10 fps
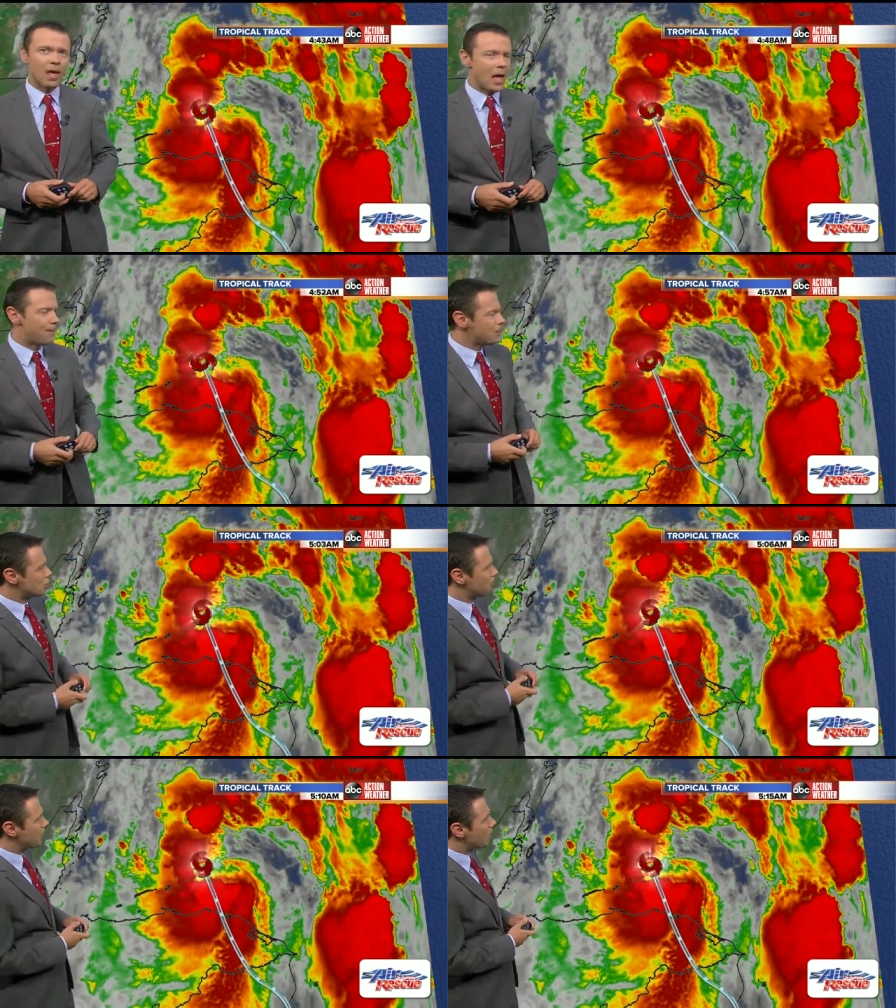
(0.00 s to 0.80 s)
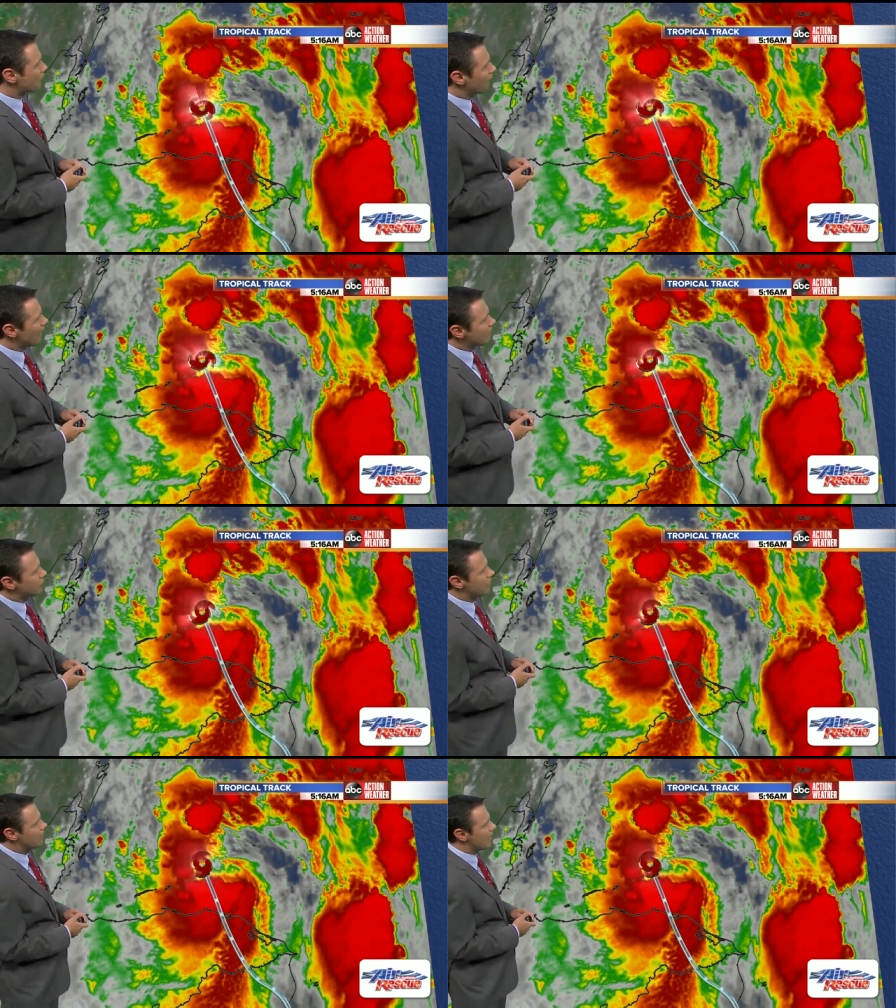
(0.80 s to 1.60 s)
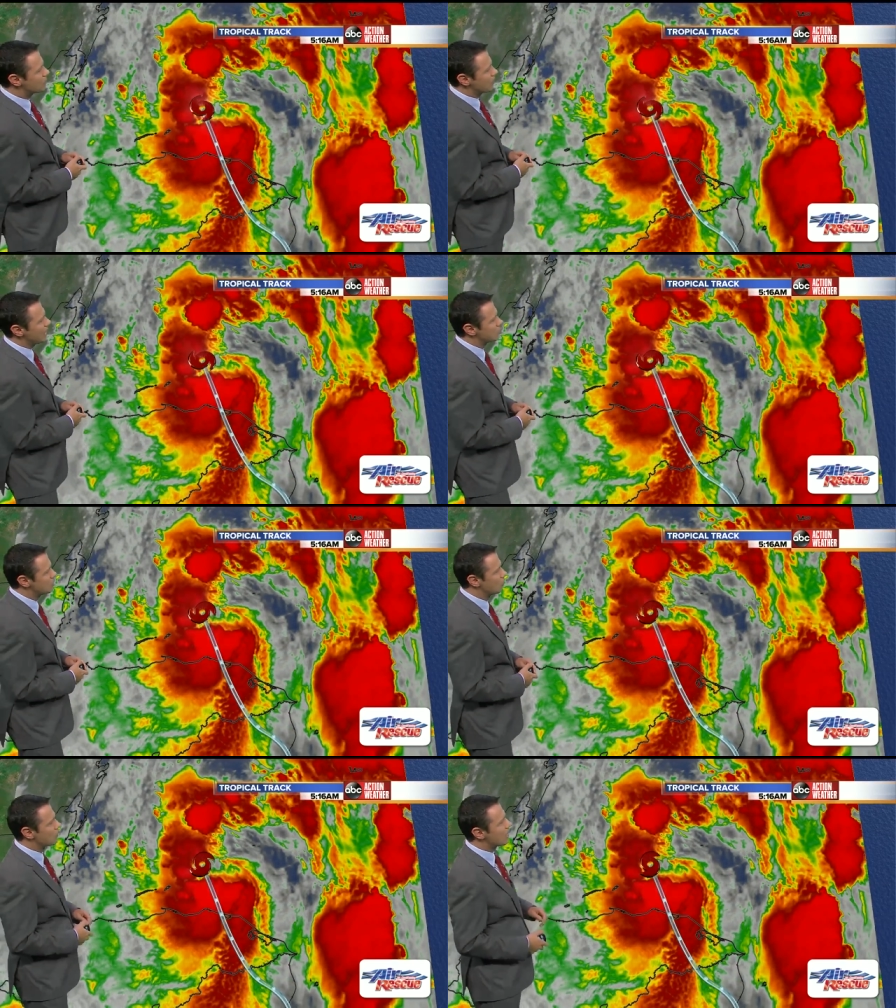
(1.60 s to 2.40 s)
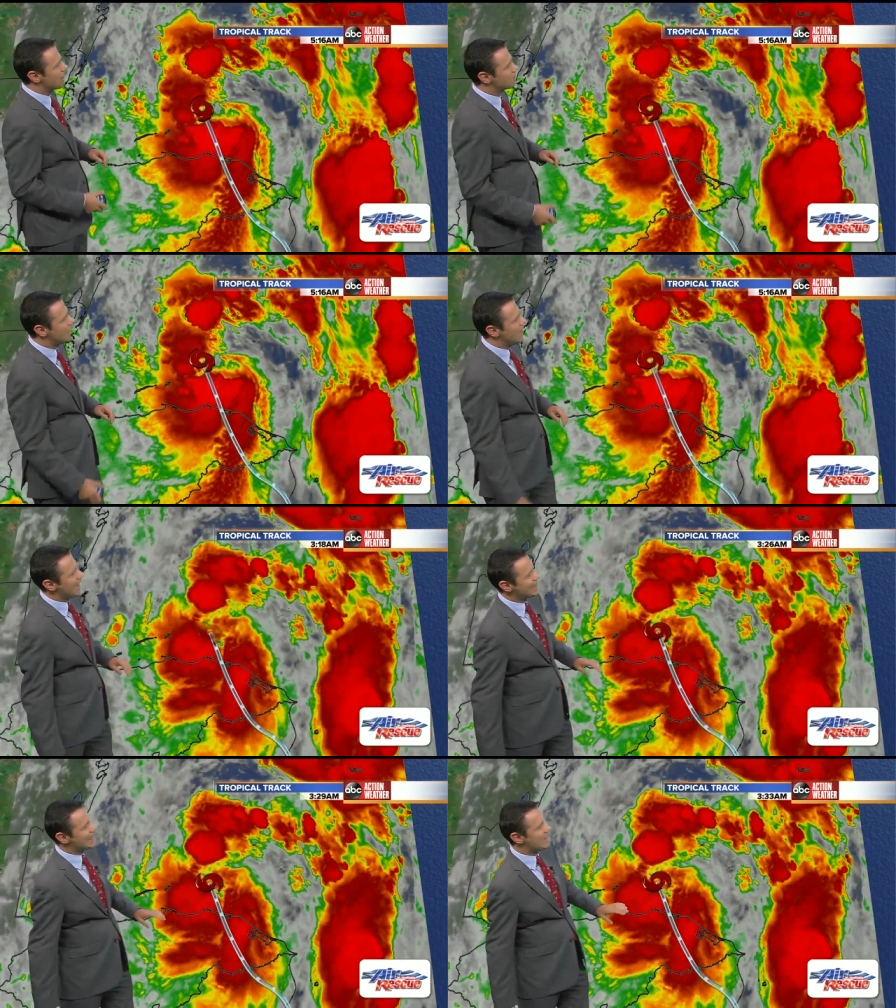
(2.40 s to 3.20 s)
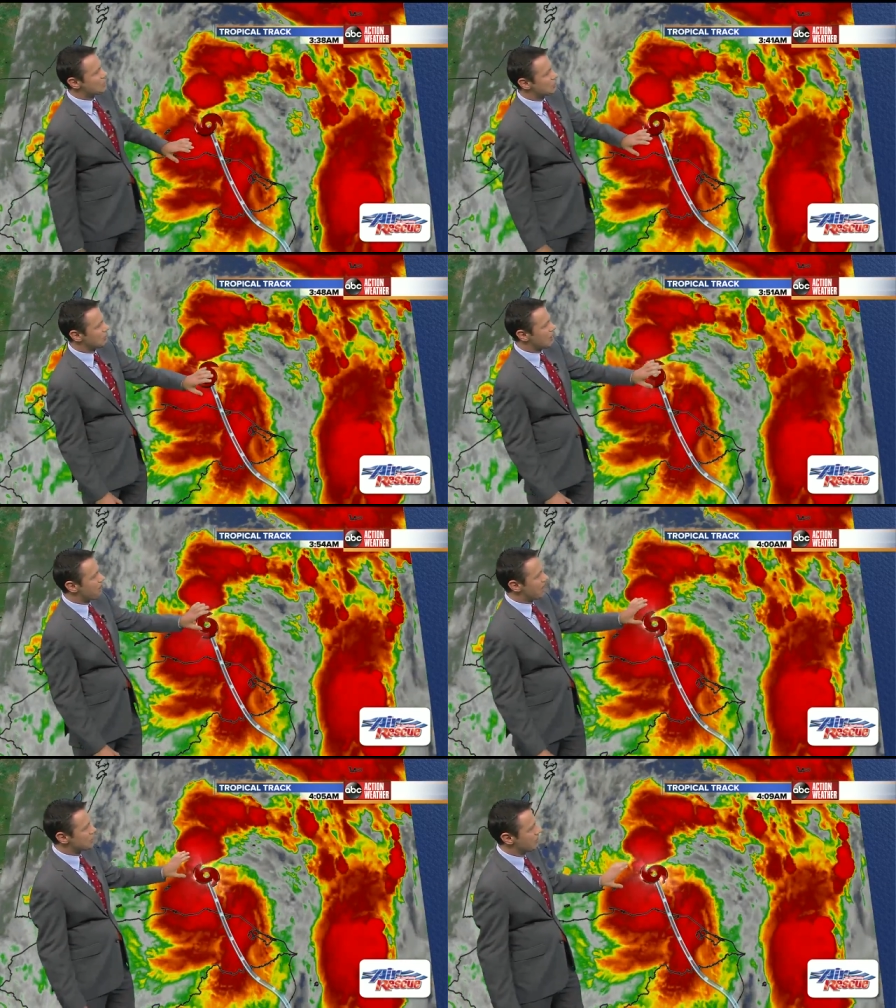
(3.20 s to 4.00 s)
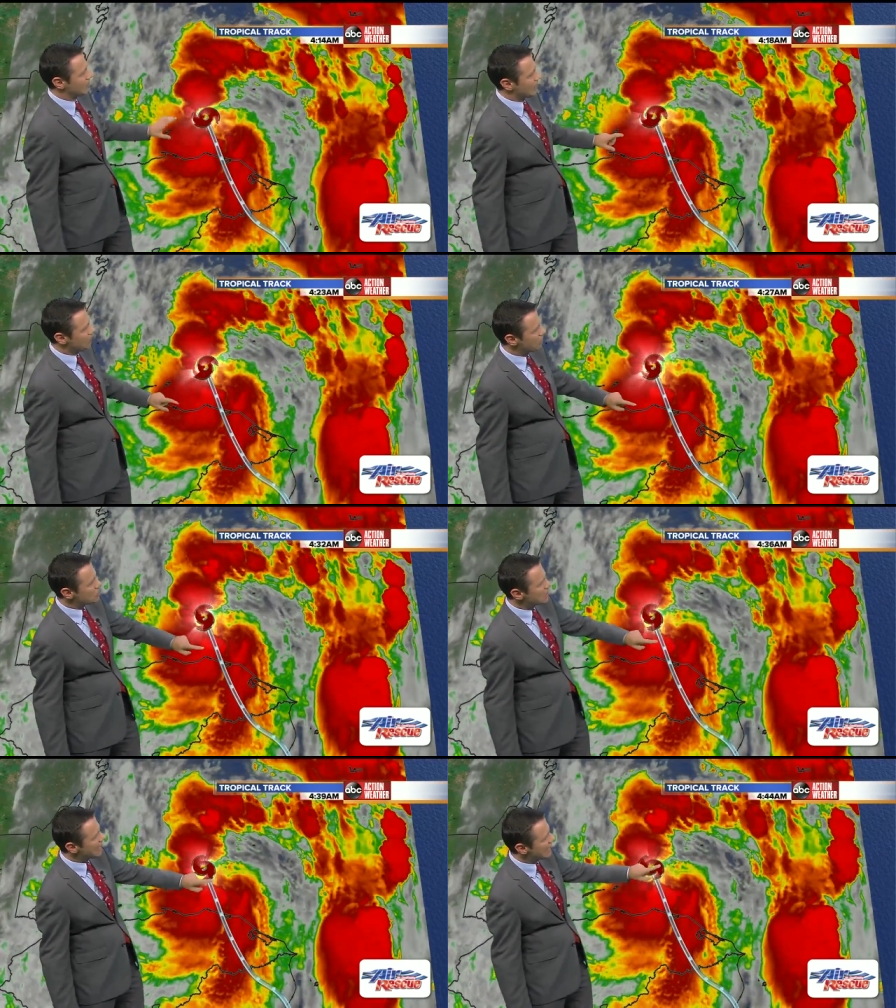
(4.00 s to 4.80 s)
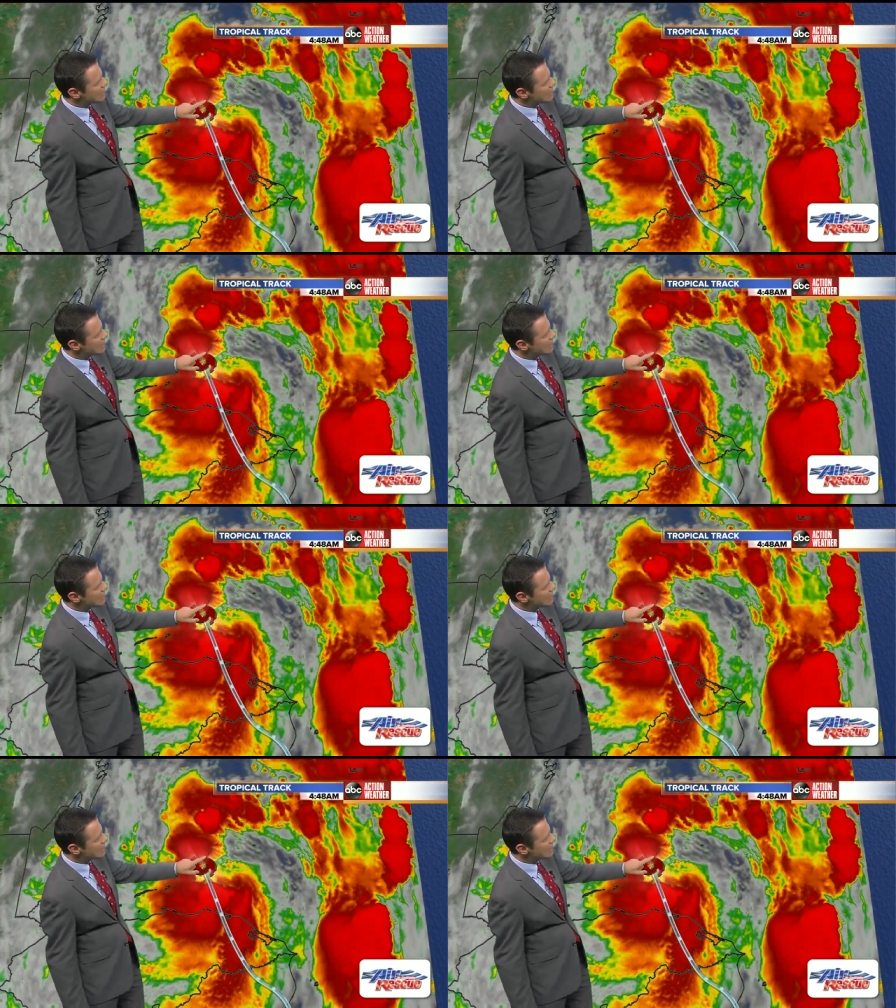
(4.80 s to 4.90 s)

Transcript: Uh, but just be careful out there as we head into the weekend. Uh, that is certainly a possibility. There is Nate.